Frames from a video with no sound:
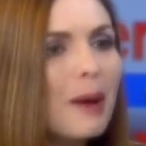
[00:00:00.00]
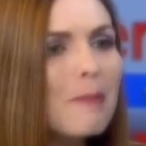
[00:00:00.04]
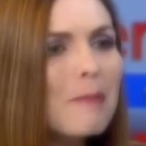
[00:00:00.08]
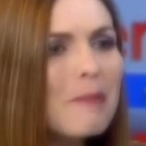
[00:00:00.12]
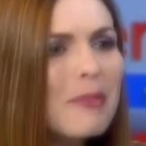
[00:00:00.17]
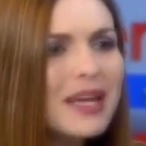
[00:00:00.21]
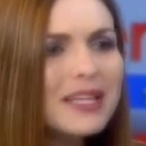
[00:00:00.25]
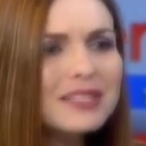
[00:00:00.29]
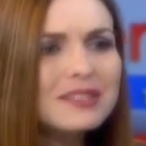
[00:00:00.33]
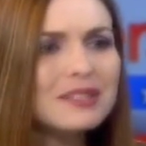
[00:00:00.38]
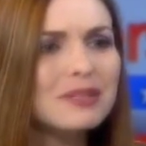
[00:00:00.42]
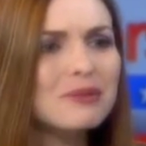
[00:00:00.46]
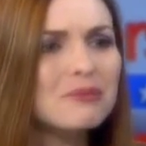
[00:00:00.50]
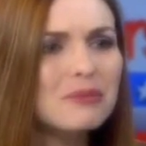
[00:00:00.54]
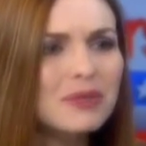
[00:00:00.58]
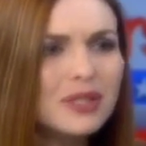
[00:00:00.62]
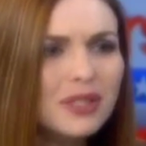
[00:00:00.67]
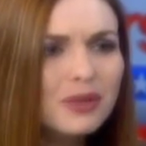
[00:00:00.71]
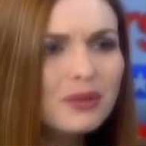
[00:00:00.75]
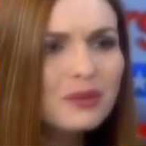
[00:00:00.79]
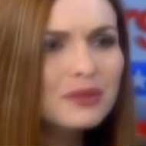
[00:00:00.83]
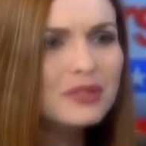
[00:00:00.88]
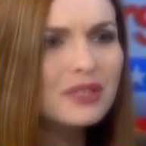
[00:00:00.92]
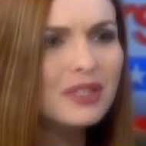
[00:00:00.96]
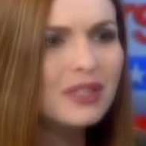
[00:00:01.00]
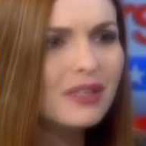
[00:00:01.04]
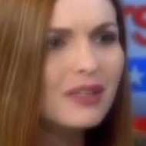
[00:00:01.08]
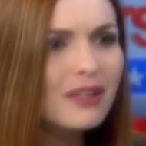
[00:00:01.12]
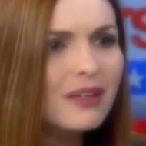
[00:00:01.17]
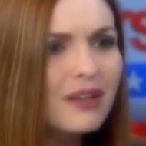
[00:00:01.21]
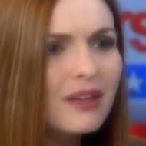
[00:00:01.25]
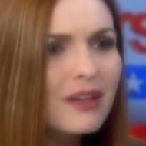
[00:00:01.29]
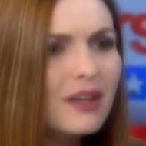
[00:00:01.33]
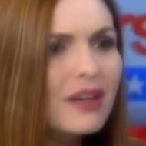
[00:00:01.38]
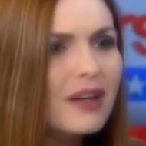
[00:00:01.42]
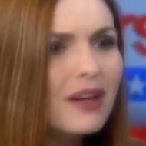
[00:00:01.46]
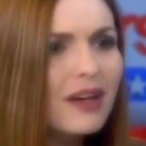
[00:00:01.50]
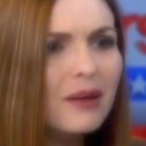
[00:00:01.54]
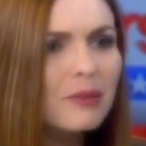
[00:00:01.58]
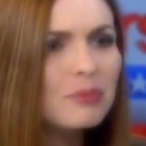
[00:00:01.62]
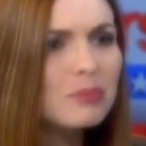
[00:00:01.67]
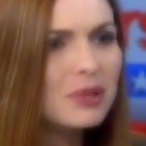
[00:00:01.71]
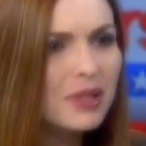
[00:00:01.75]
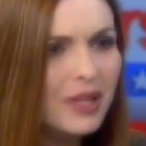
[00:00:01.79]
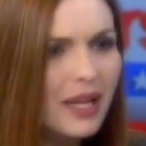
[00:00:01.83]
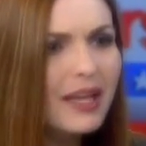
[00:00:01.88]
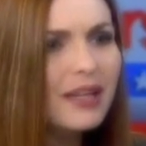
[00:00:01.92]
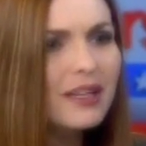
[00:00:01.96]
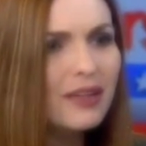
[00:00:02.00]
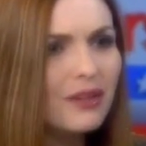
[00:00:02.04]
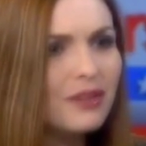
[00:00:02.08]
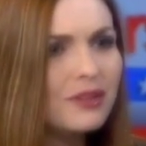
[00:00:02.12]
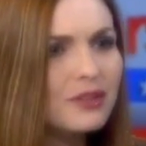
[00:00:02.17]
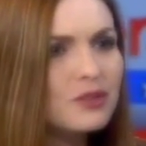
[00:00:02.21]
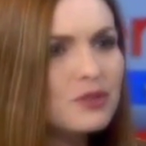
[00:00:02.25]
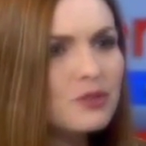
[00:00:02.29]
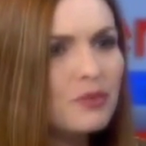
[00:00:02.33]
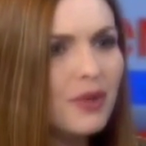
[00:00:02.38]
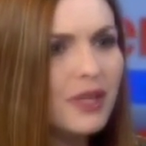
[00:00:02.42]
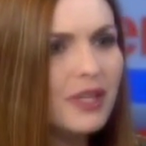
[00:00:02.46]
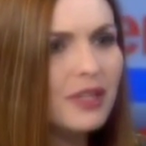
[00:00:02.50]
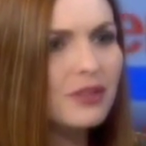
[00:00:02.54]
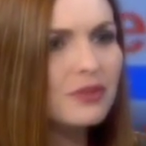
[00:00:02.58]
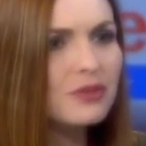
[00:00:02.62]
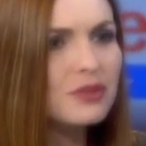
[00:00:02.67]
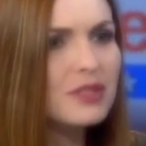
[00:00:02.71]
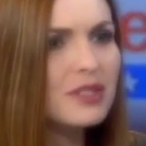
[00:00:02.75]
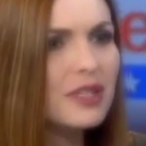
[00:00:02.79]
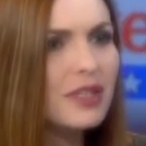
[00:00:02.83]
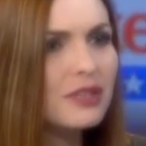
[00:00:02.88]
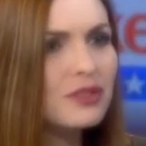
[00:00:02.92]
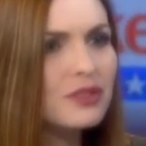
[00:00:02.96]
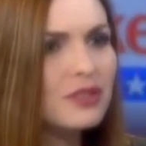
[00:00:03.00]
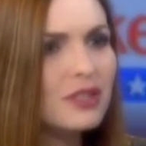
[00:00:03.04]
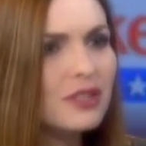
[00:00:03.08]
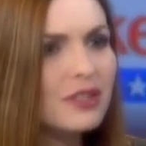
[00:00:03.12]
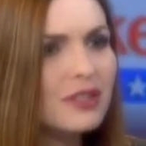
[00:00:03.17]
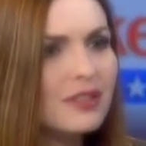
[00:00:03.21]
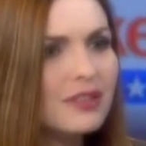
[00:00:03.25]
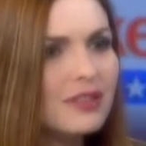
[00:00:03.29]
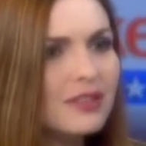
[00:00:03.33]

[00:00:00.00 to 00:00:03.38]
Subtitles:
amazing music, played on this radio station.